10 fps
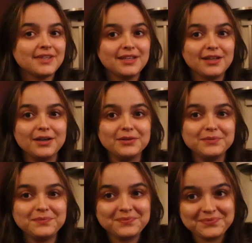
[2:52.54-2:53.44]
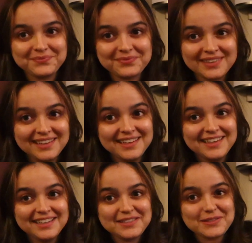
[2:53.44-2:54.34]
Hello.
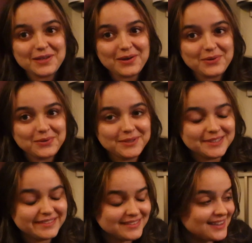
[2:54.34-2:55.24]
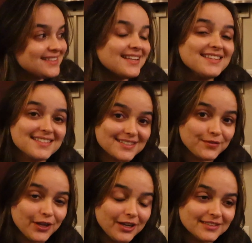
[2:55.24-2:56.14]
So this ends this
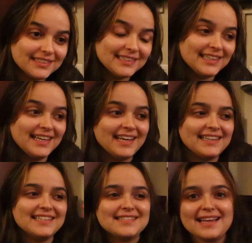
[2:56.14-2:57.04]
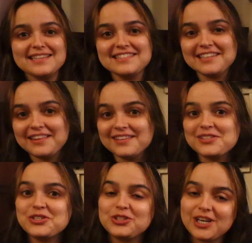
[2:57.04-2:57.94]
vlog and this ends
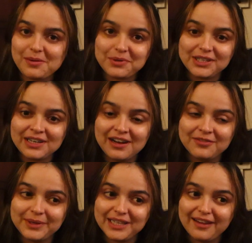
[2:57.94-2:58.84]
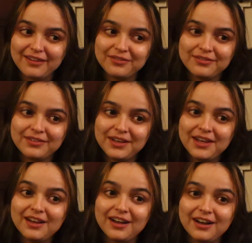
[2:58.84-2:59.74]
this chapter of my life
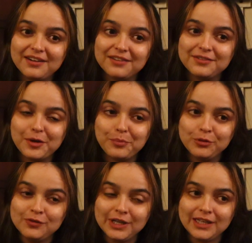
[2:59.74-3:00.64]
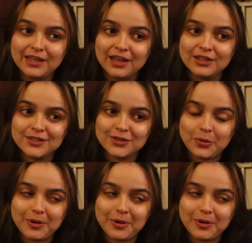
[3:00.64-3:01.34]
of moving so